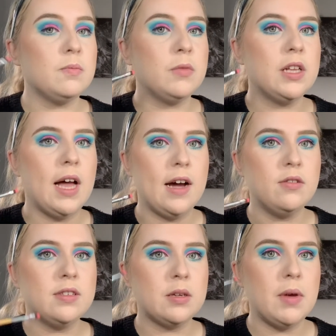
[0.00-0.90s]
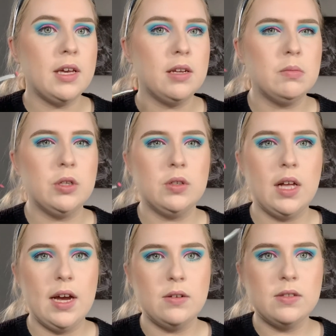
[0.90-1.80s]
clouds, like pink and blue
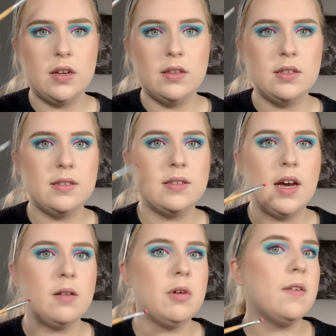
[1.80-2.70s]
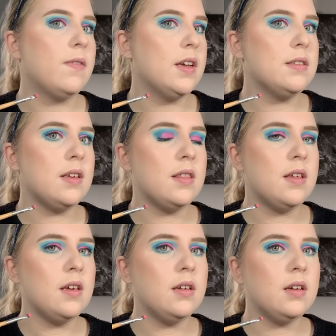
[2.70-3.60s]
clouds, on this side of my face, I
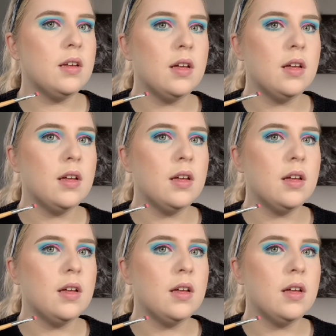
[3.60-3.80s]
think.